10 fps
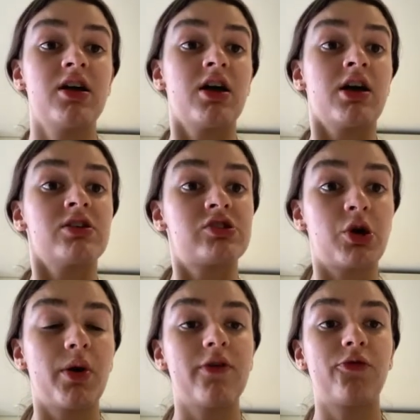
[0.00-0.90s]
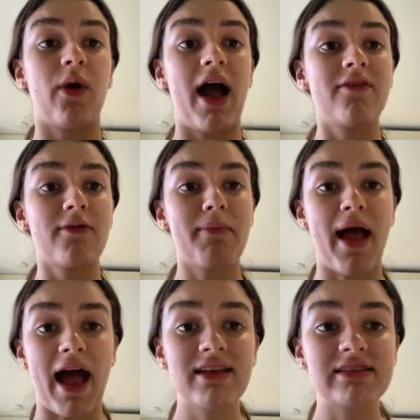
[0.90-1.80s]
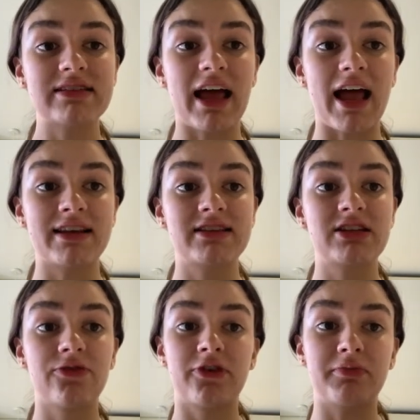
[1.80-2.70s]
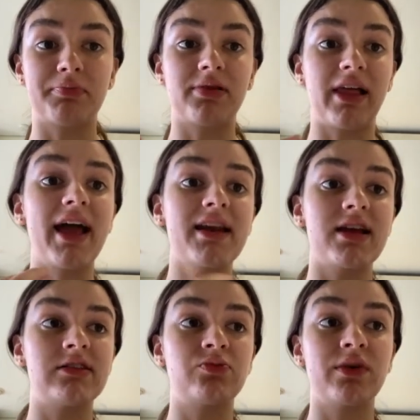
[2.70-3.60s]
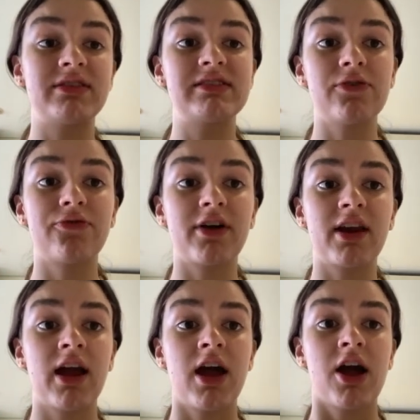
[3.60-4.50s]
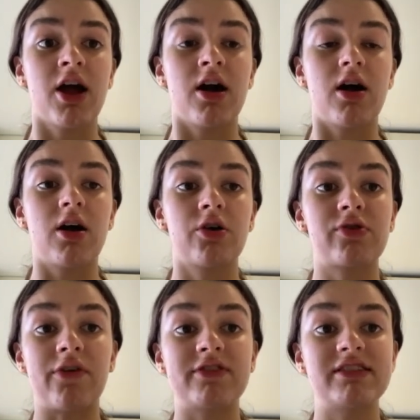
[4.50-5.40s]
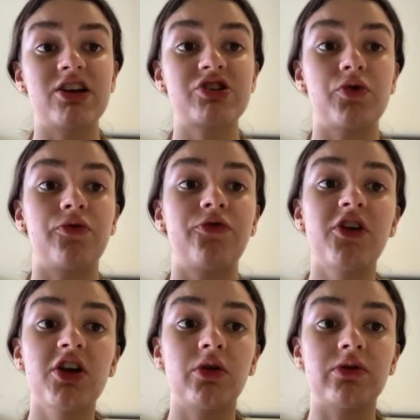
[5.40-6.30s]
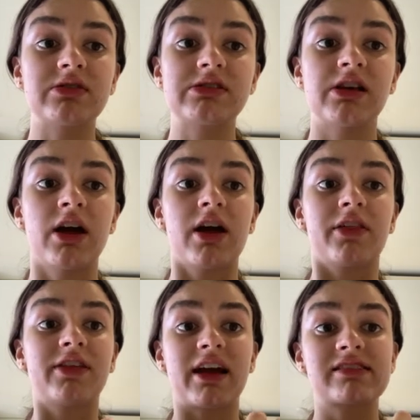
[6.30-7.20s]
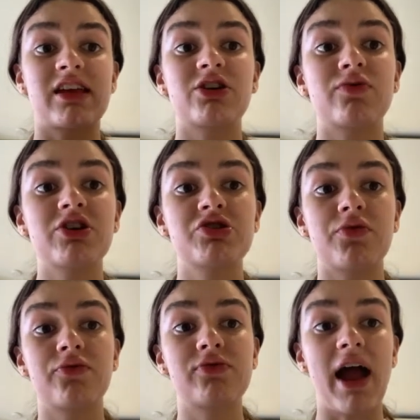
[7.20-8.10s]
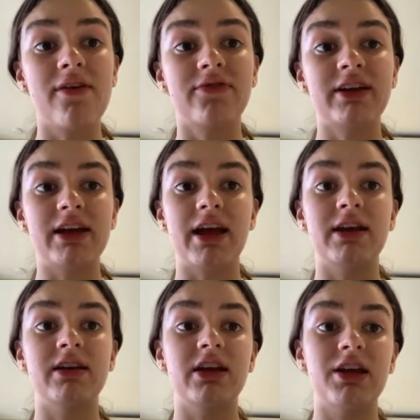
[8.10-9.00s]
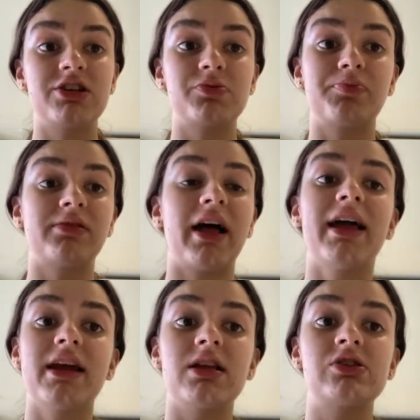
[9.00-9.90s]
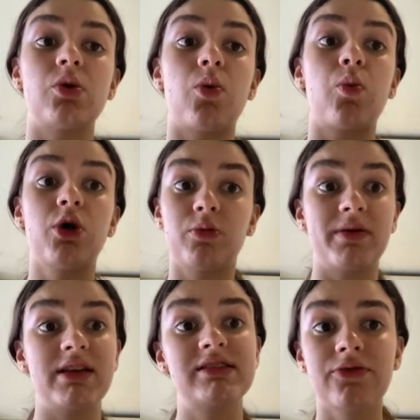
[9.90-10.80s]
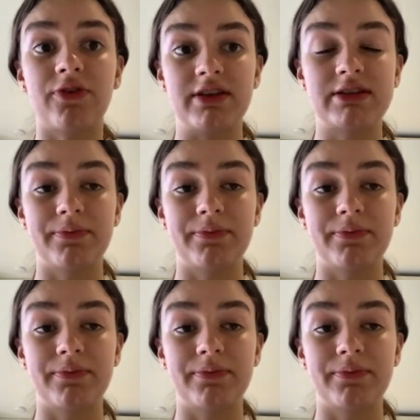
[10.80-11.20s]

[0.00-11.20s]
So if you have a mass at different planets with different gravitational fields, the acceleration of gravity in each planet will be different.